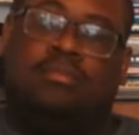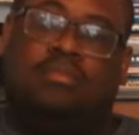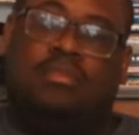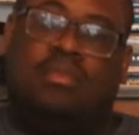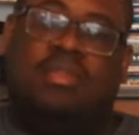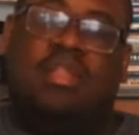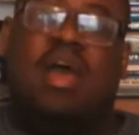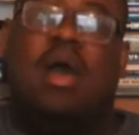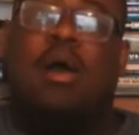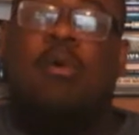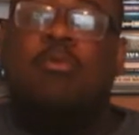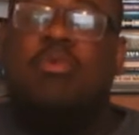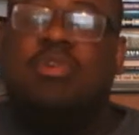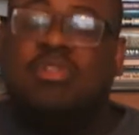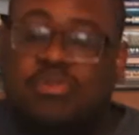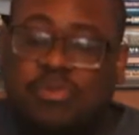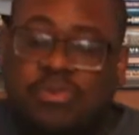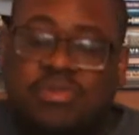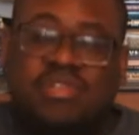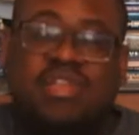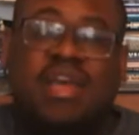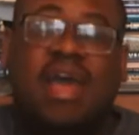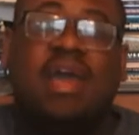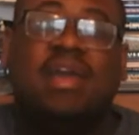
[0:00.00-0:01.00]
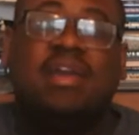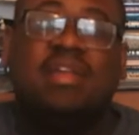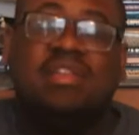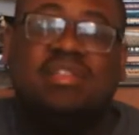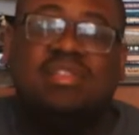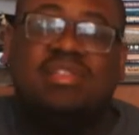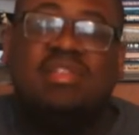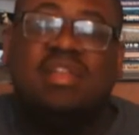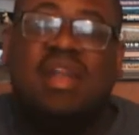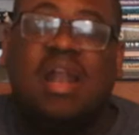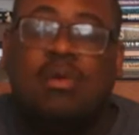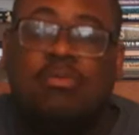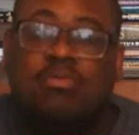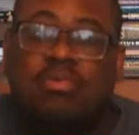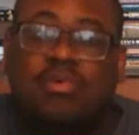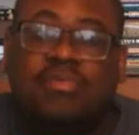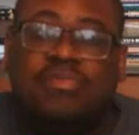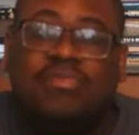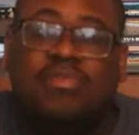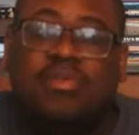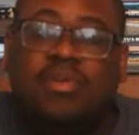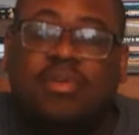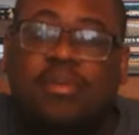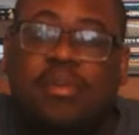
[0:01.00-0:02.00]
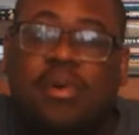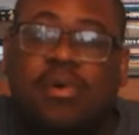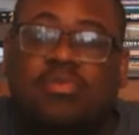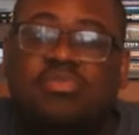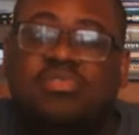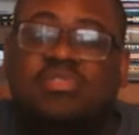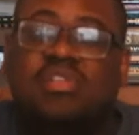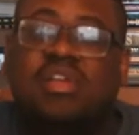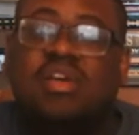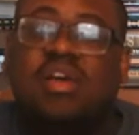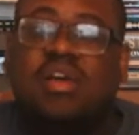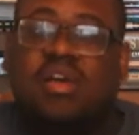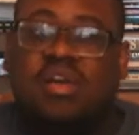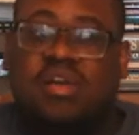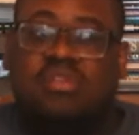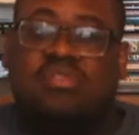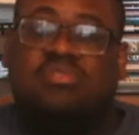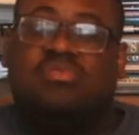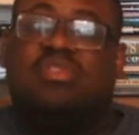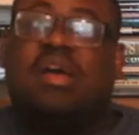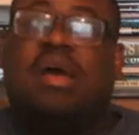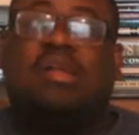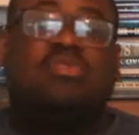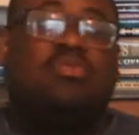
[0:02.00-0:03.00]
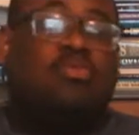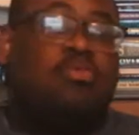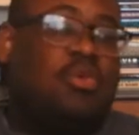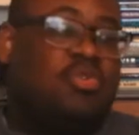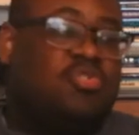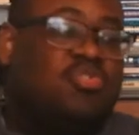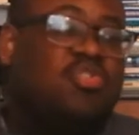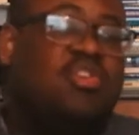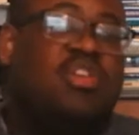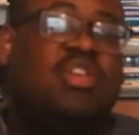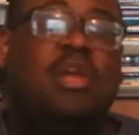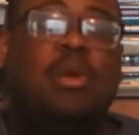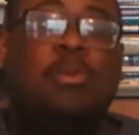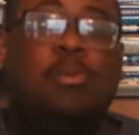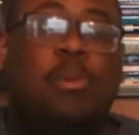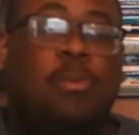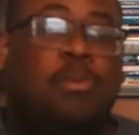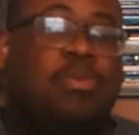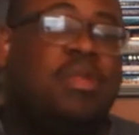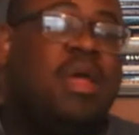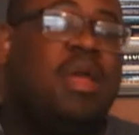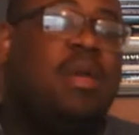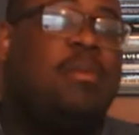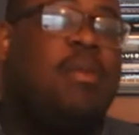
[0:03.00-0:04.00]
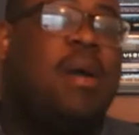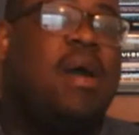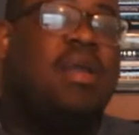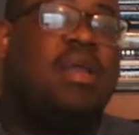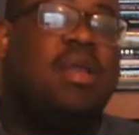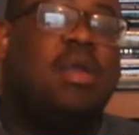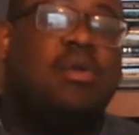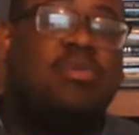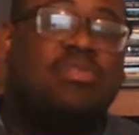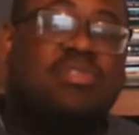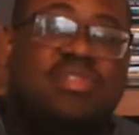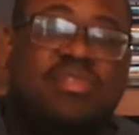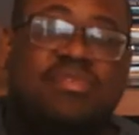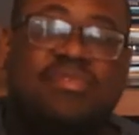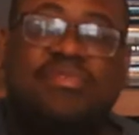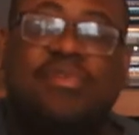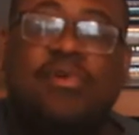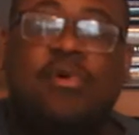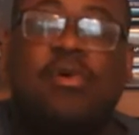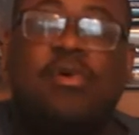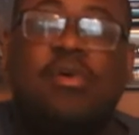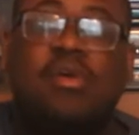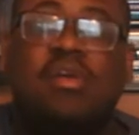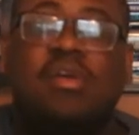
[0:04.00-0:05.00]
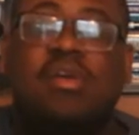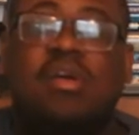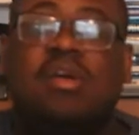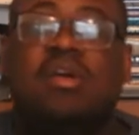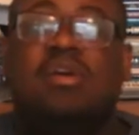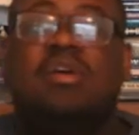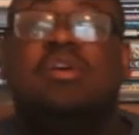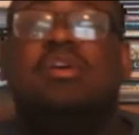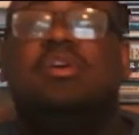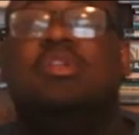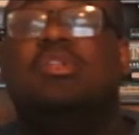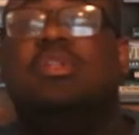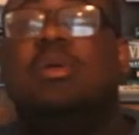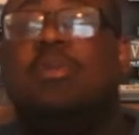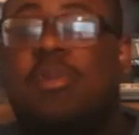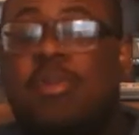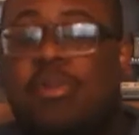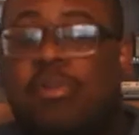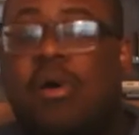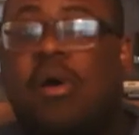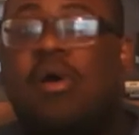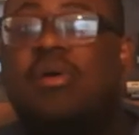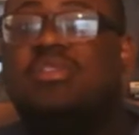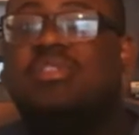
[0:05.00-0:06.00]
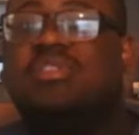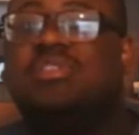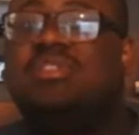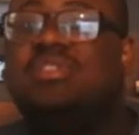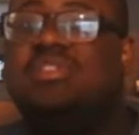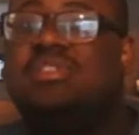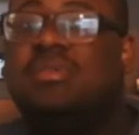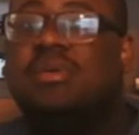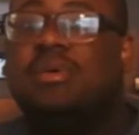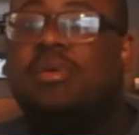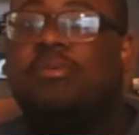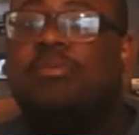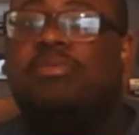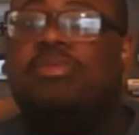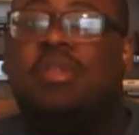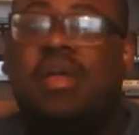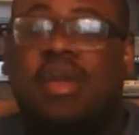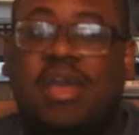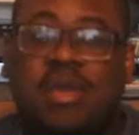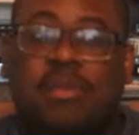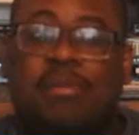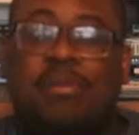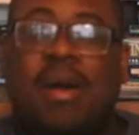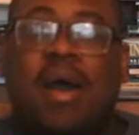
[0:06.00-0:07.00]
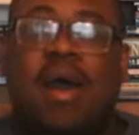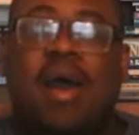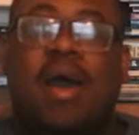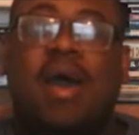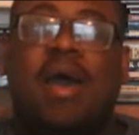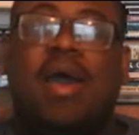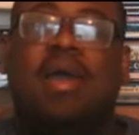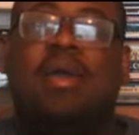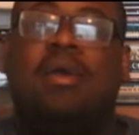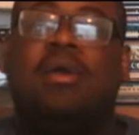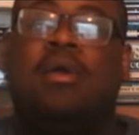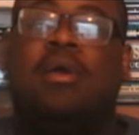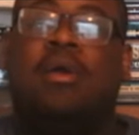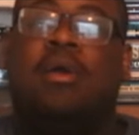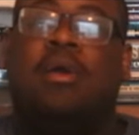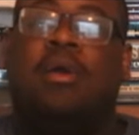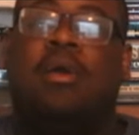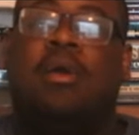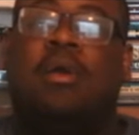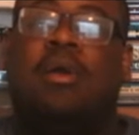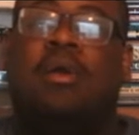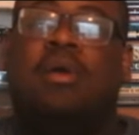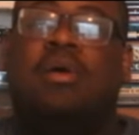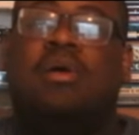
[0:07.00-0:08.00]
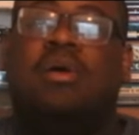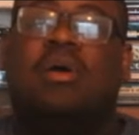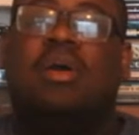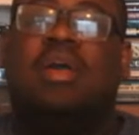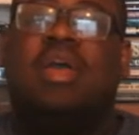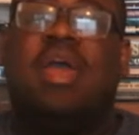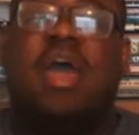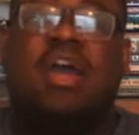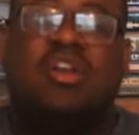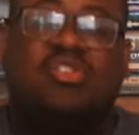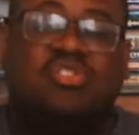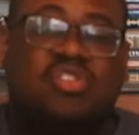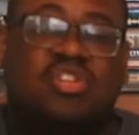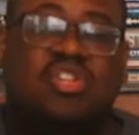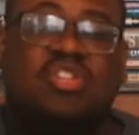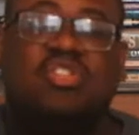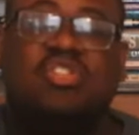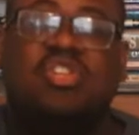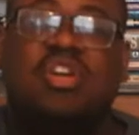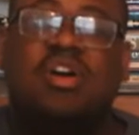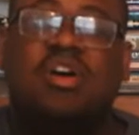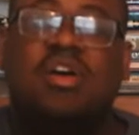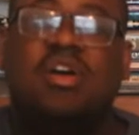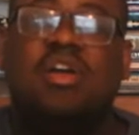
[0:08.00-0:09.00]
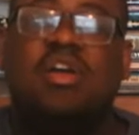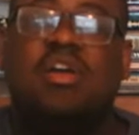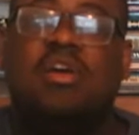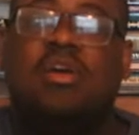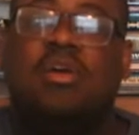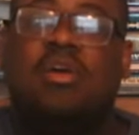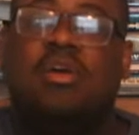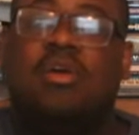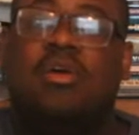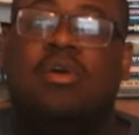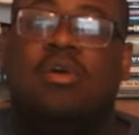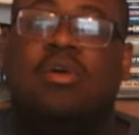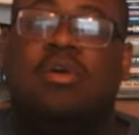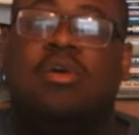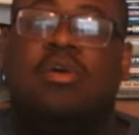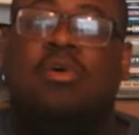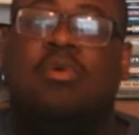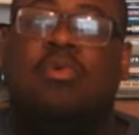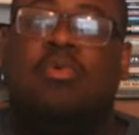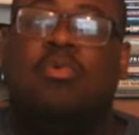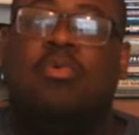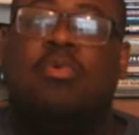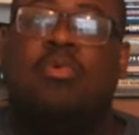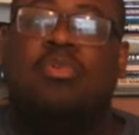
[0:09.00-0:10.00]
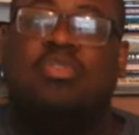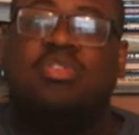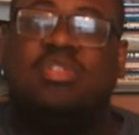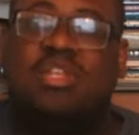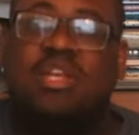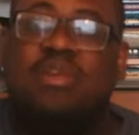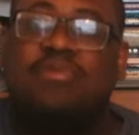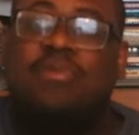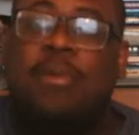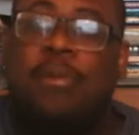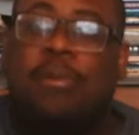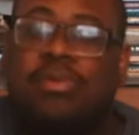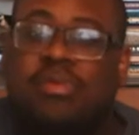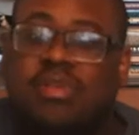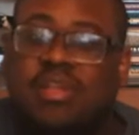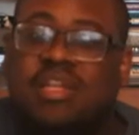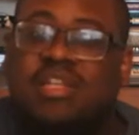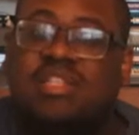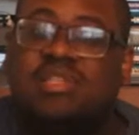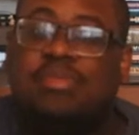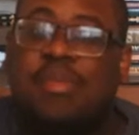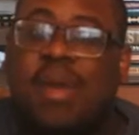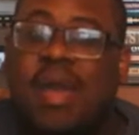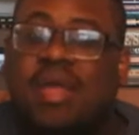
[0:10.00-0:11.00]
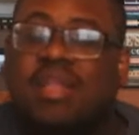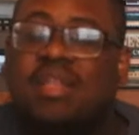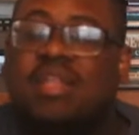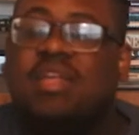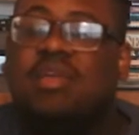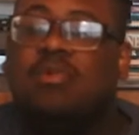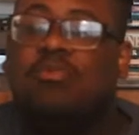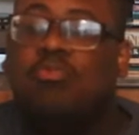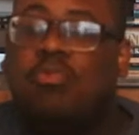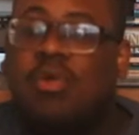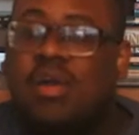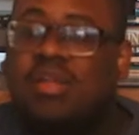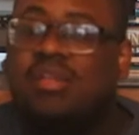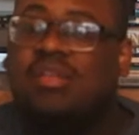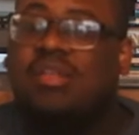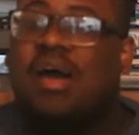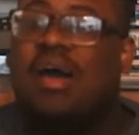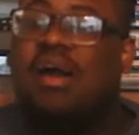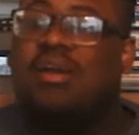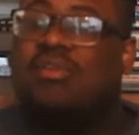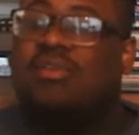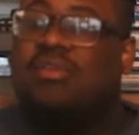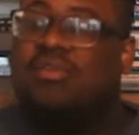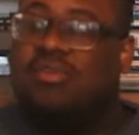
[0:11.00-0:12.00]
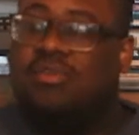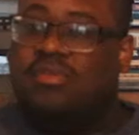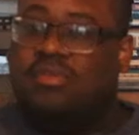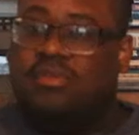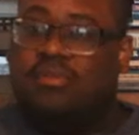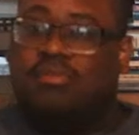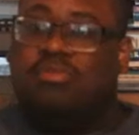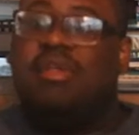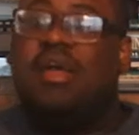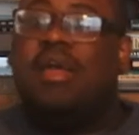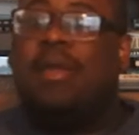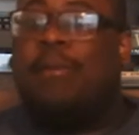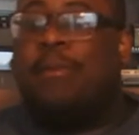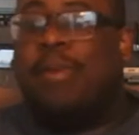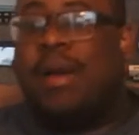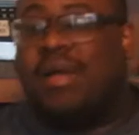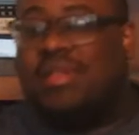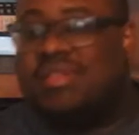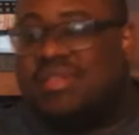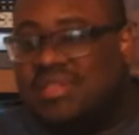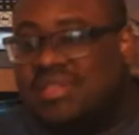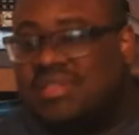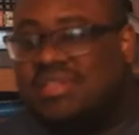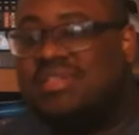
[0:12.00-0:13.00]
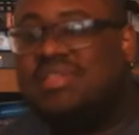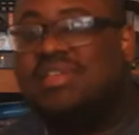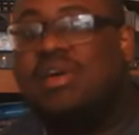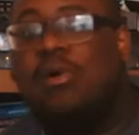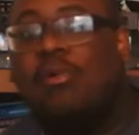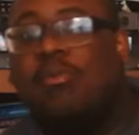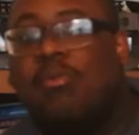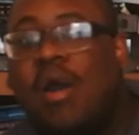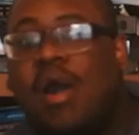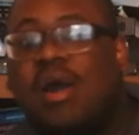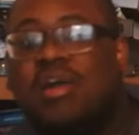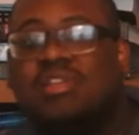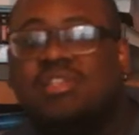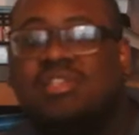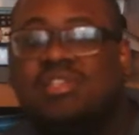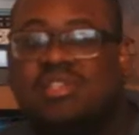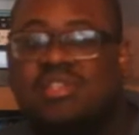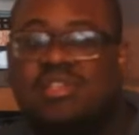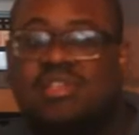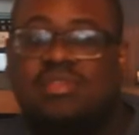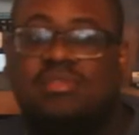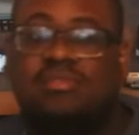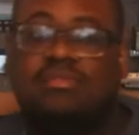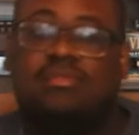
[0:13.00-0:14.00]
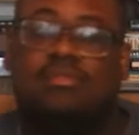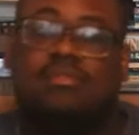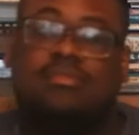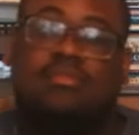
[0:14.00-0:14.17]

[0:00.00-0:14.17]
Now, which protagonist did I root for the most? Dr. Richard Kimball, played by Harrison Ford, Libby Parsons, played by Ashley Judd, or Chief of Police Matt Lee Whitlock, played by Denzel Washington?